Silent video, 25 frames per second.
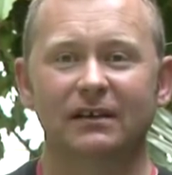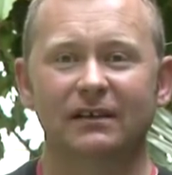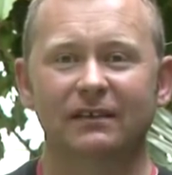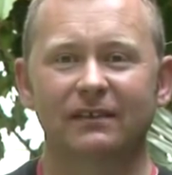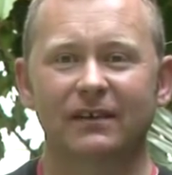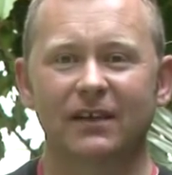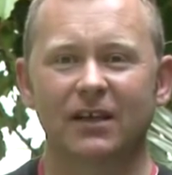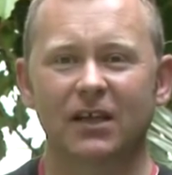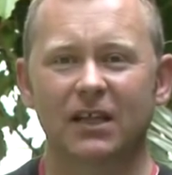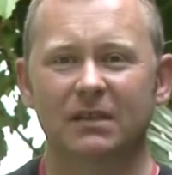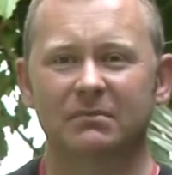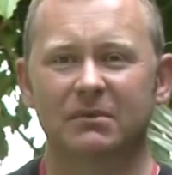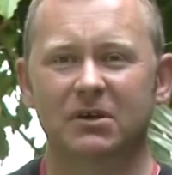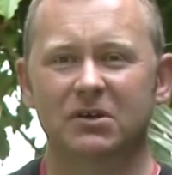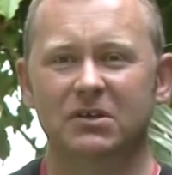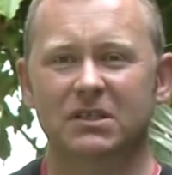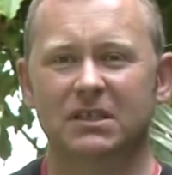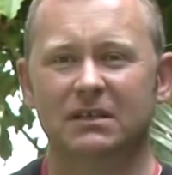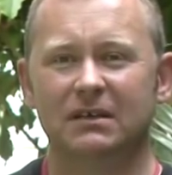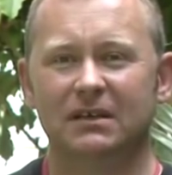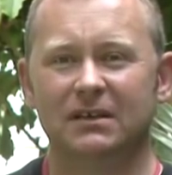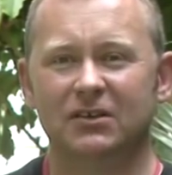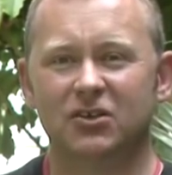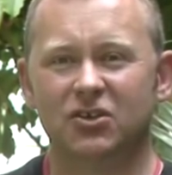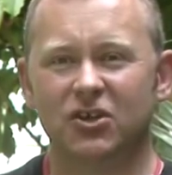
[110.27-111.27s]
They're not the most
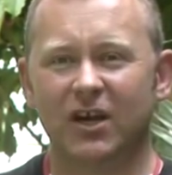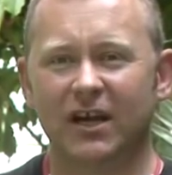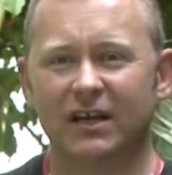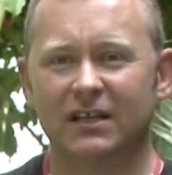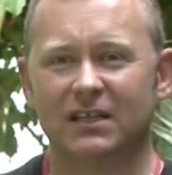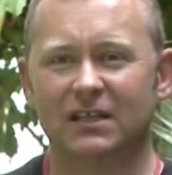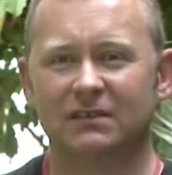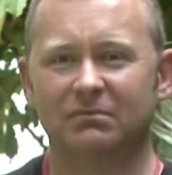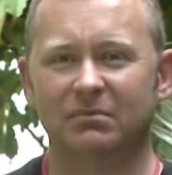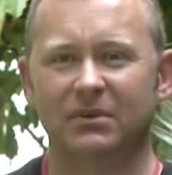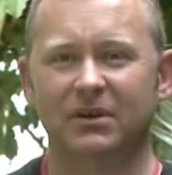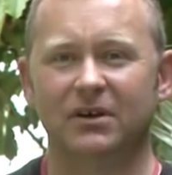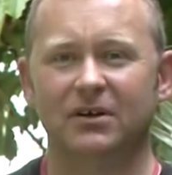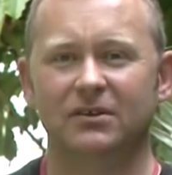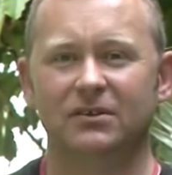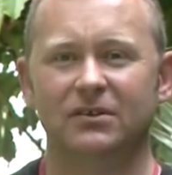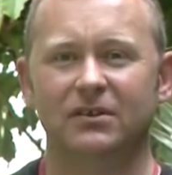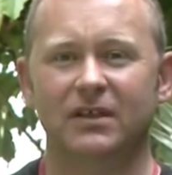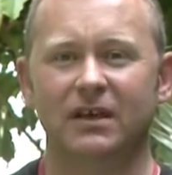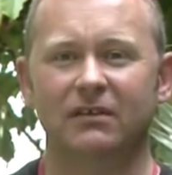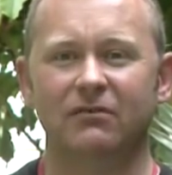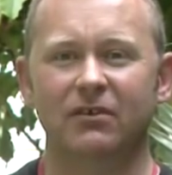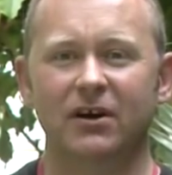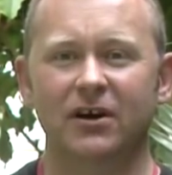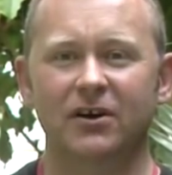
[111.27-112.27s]
attractive plant on
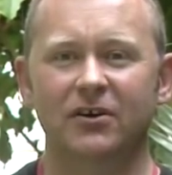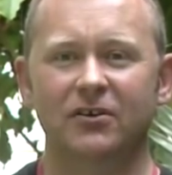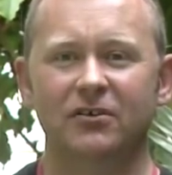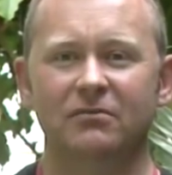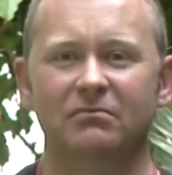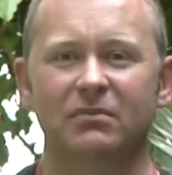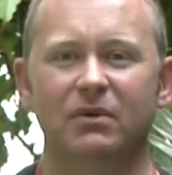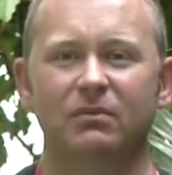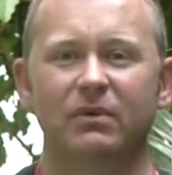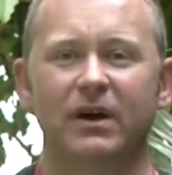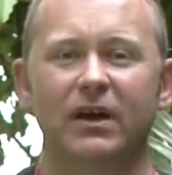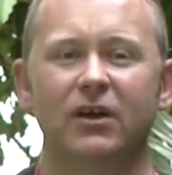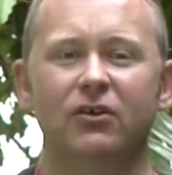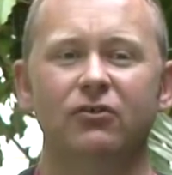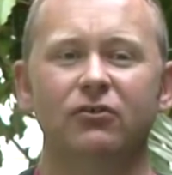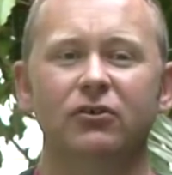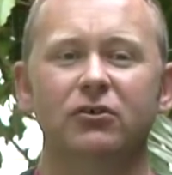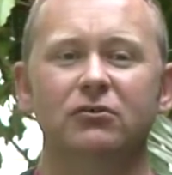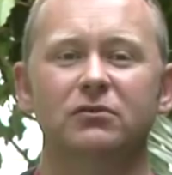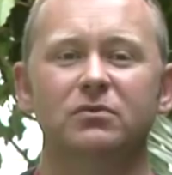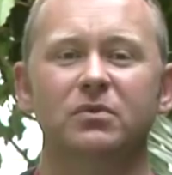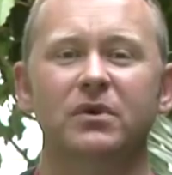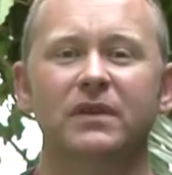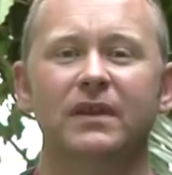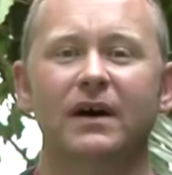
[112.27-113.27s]
their own, but when
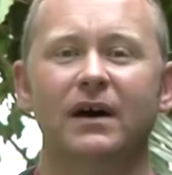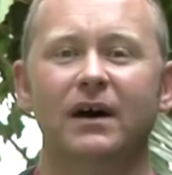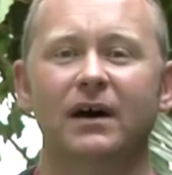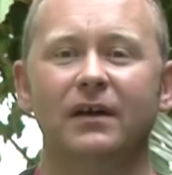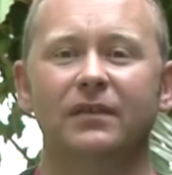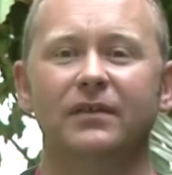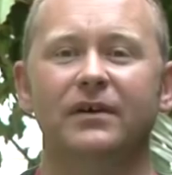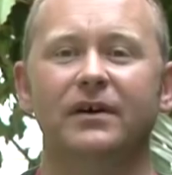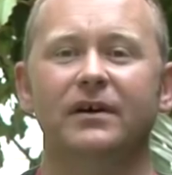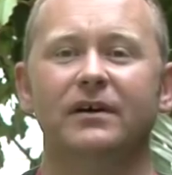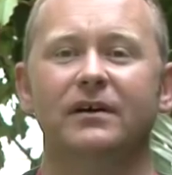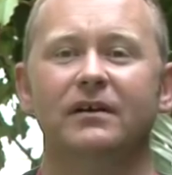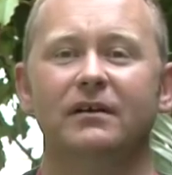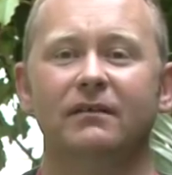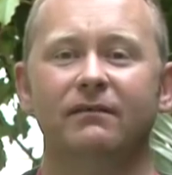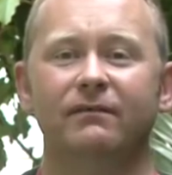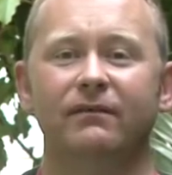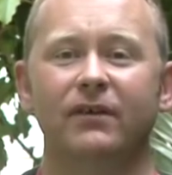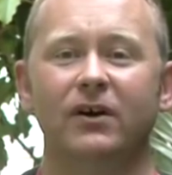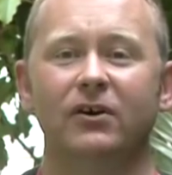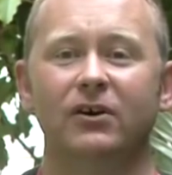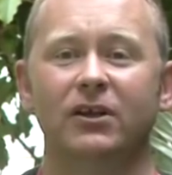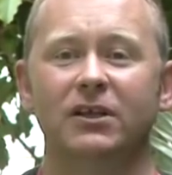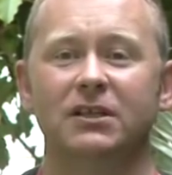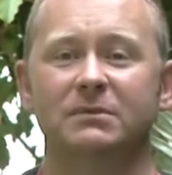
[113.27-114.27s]
grouped with other
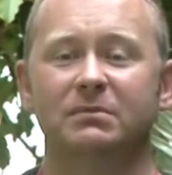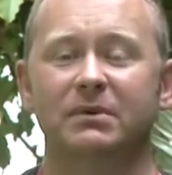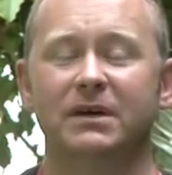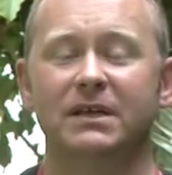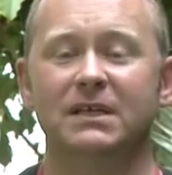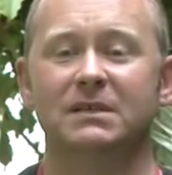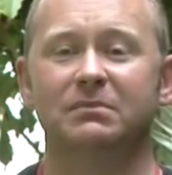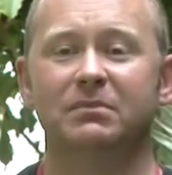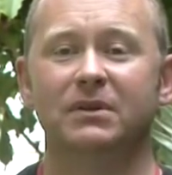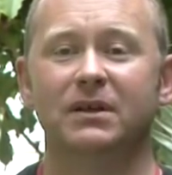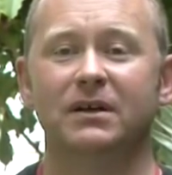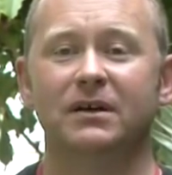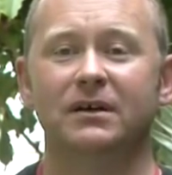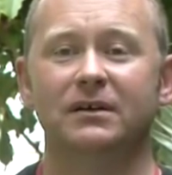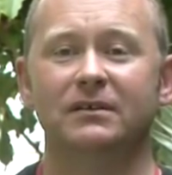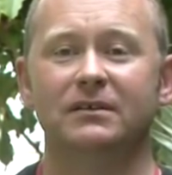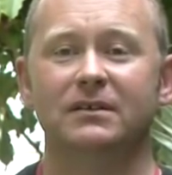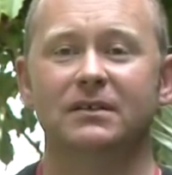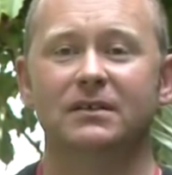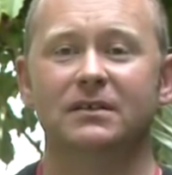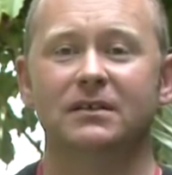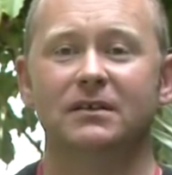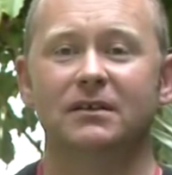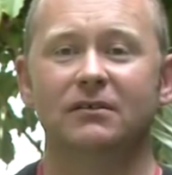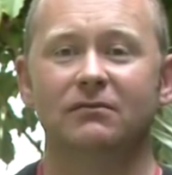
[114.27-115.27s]
foliage-based
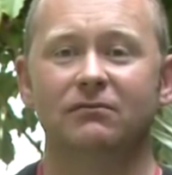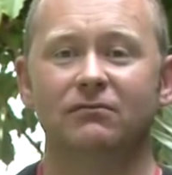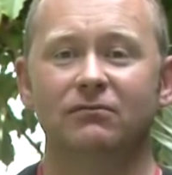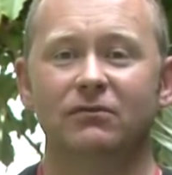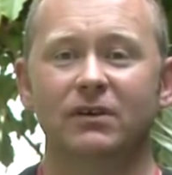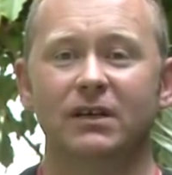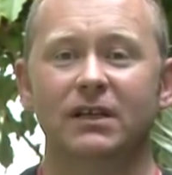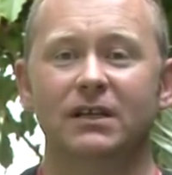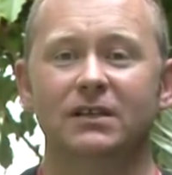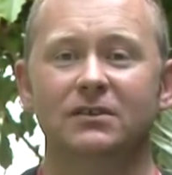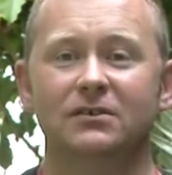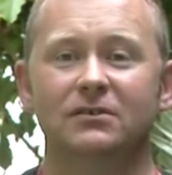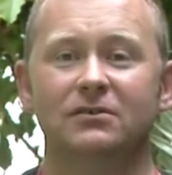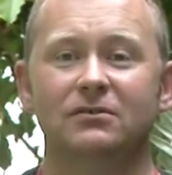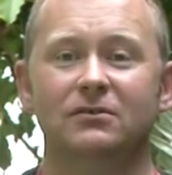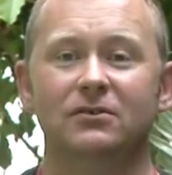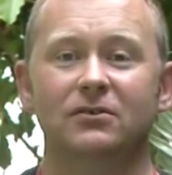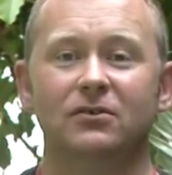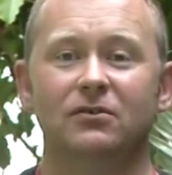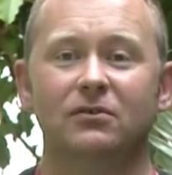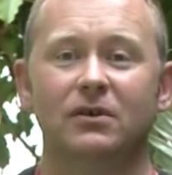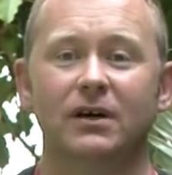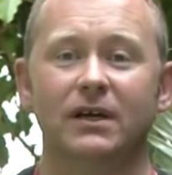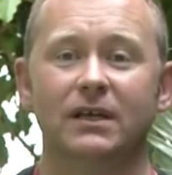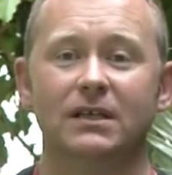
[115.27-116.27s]
plants, really do
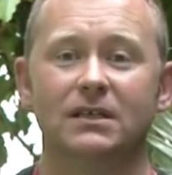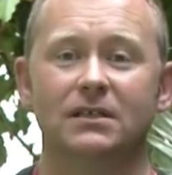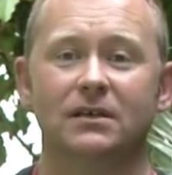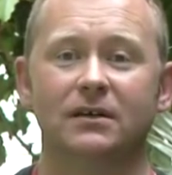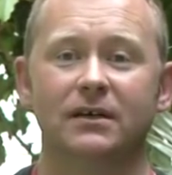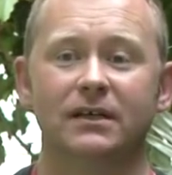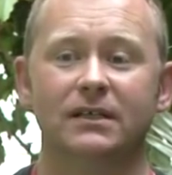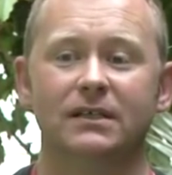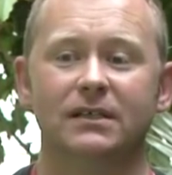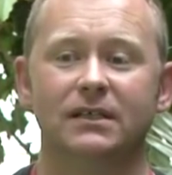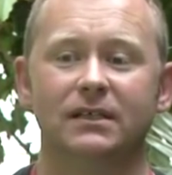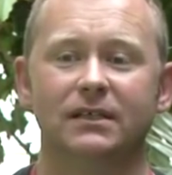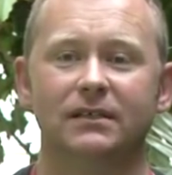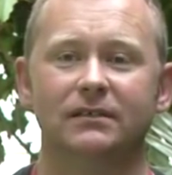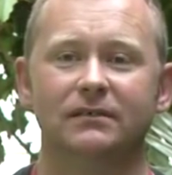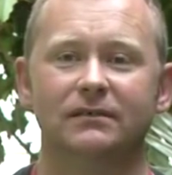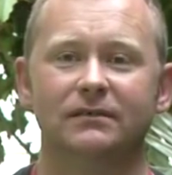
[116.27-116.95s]
look quite exciting.